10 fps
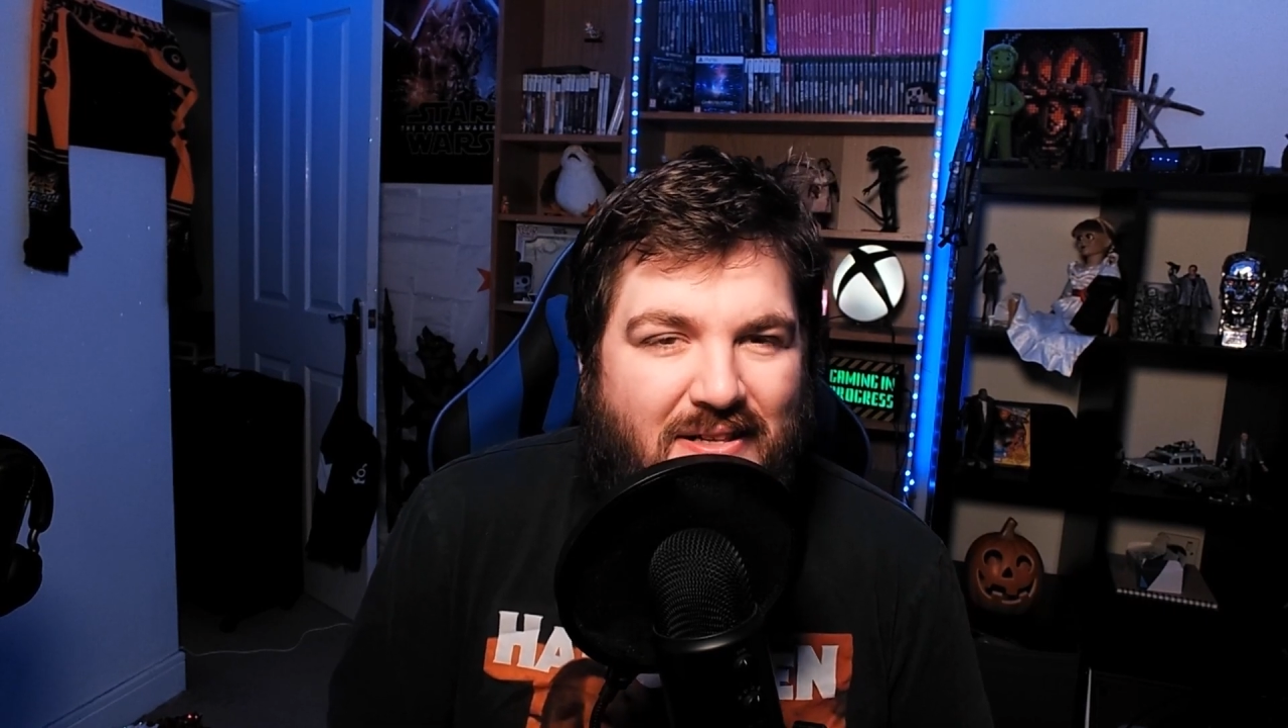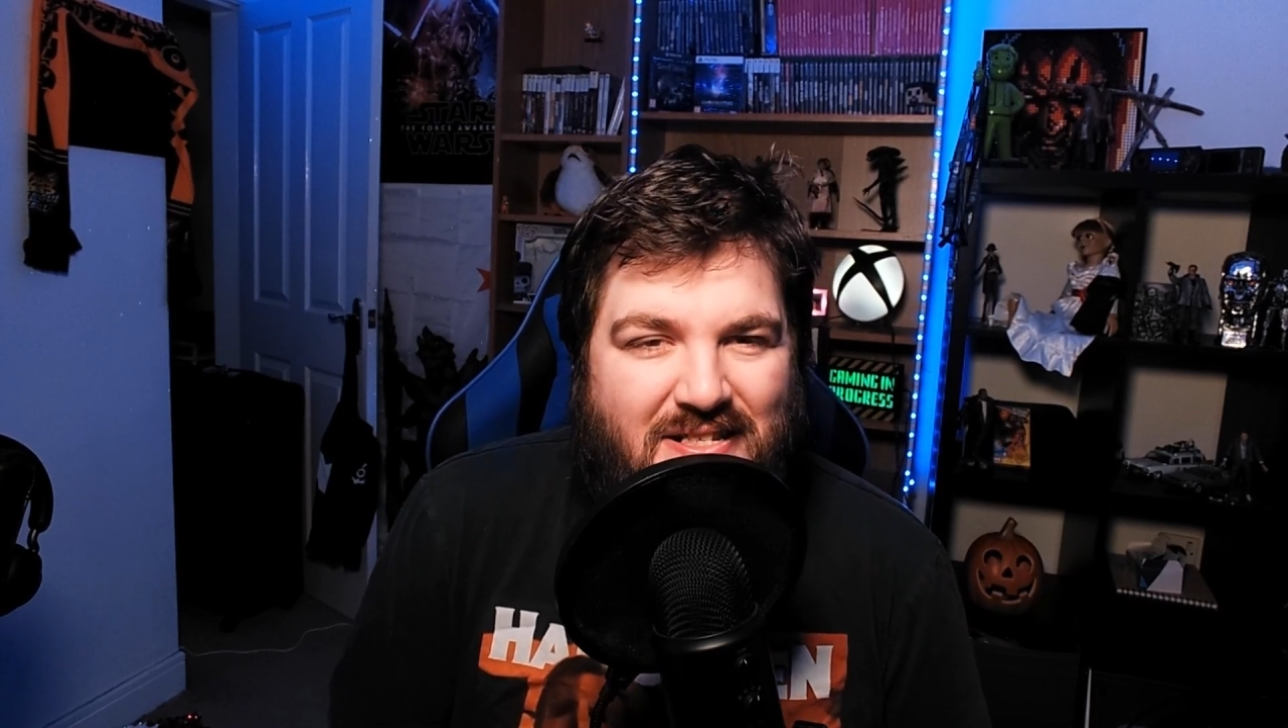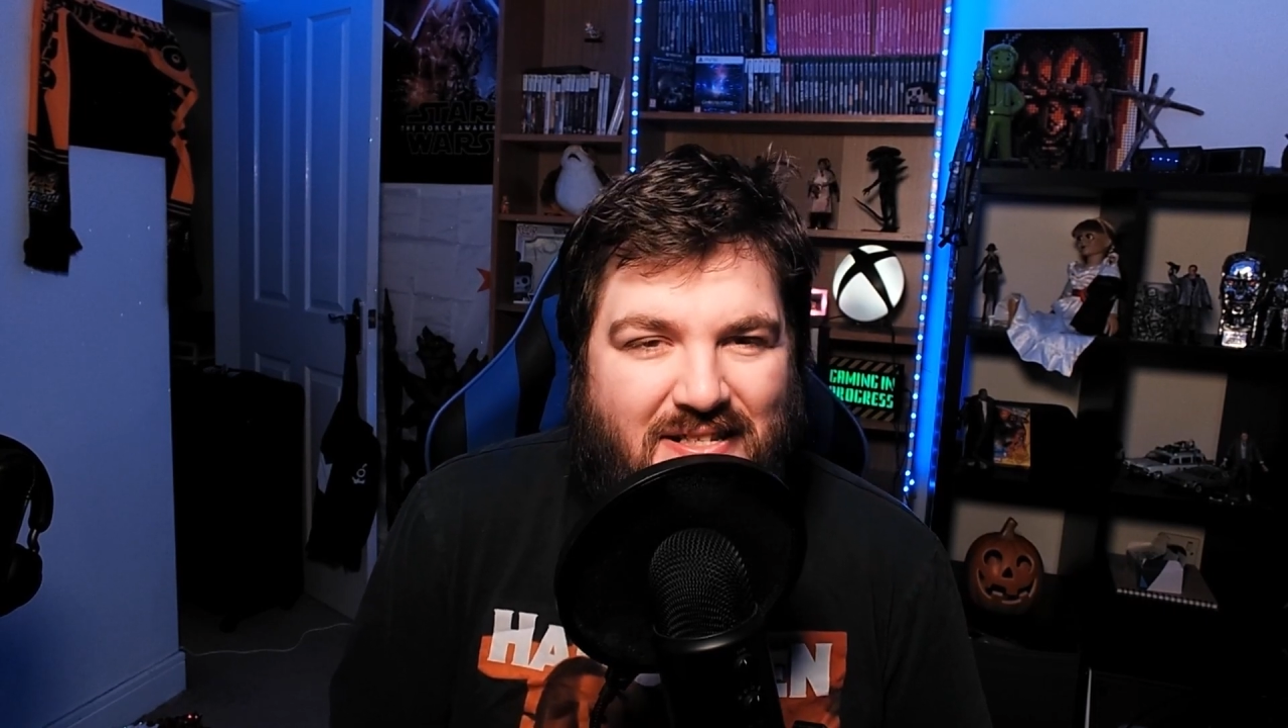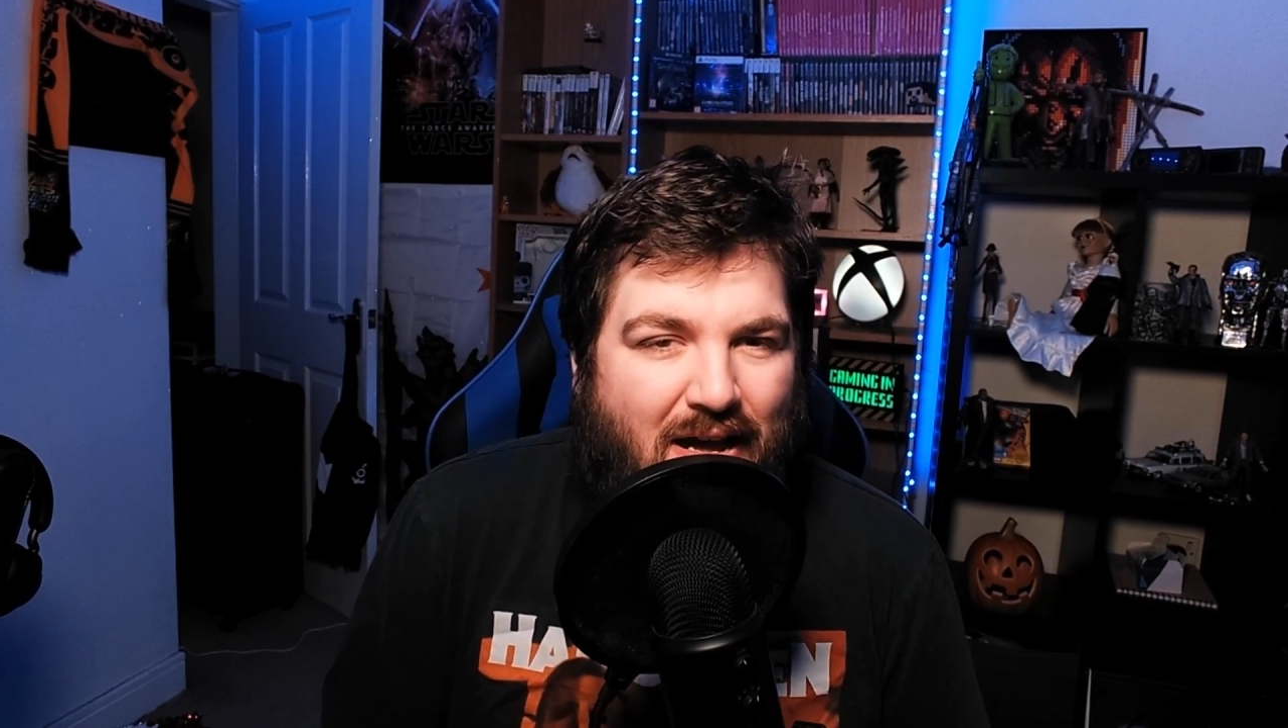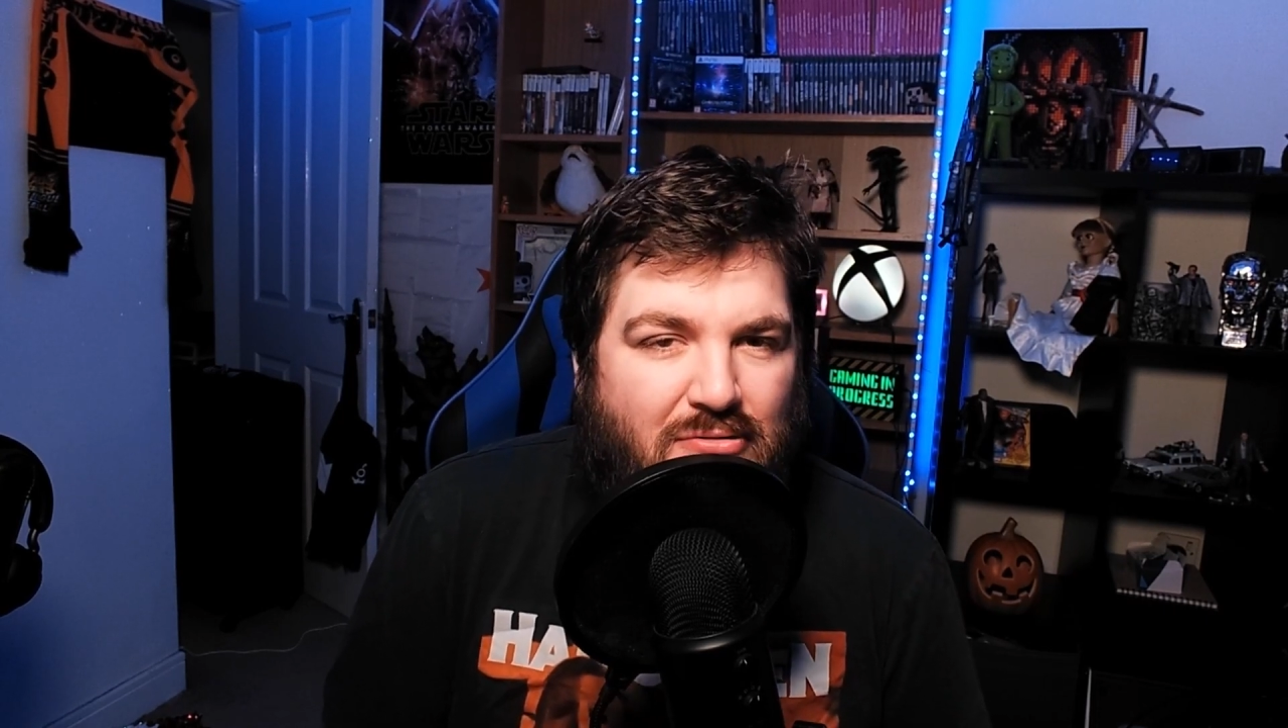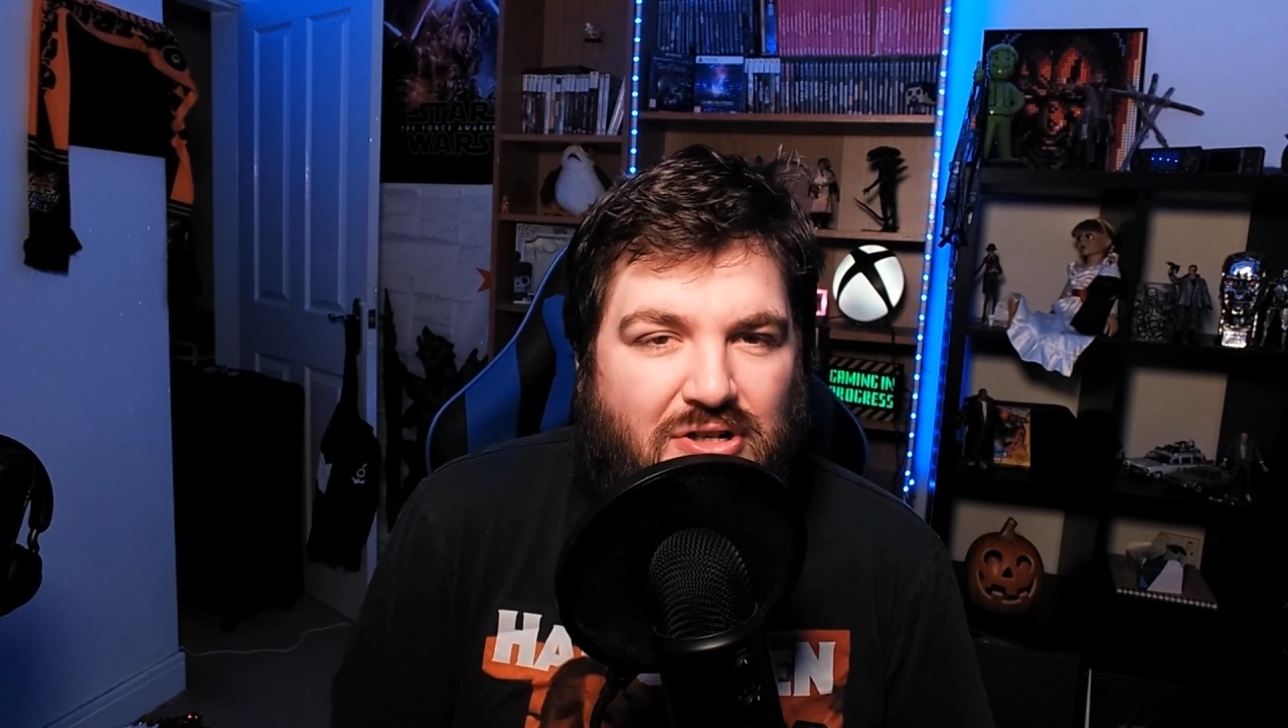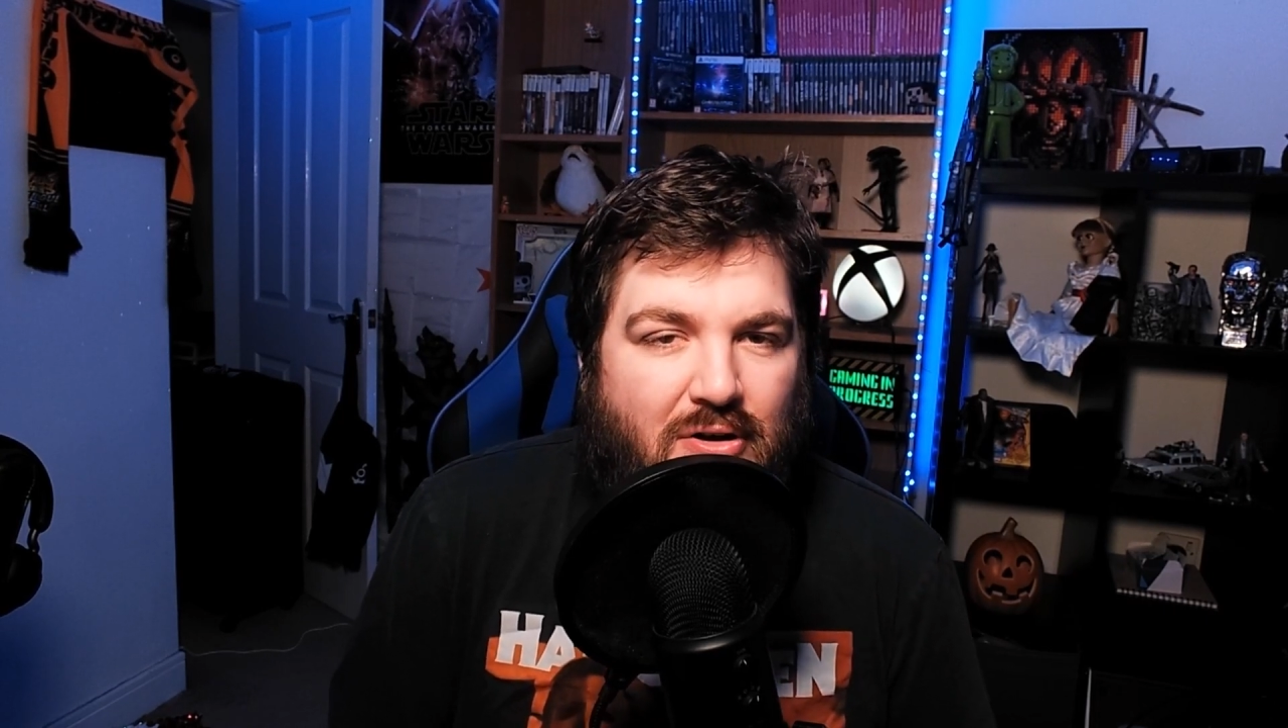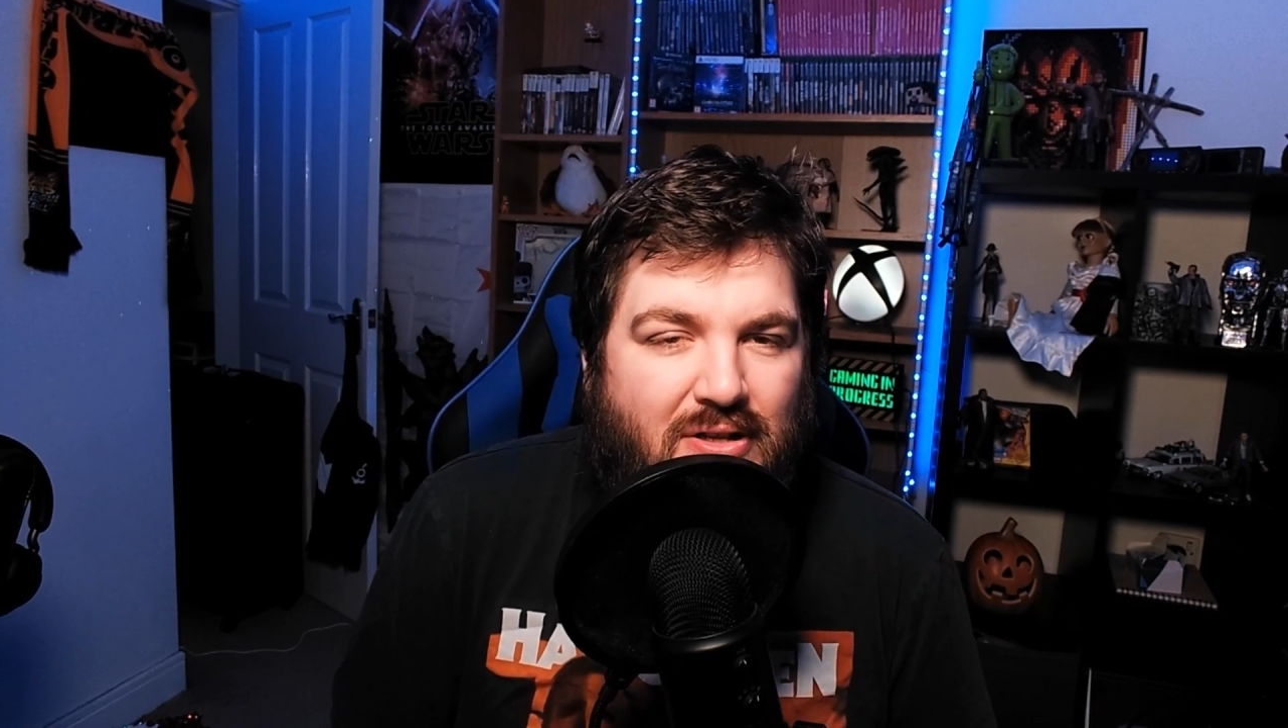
nostalgic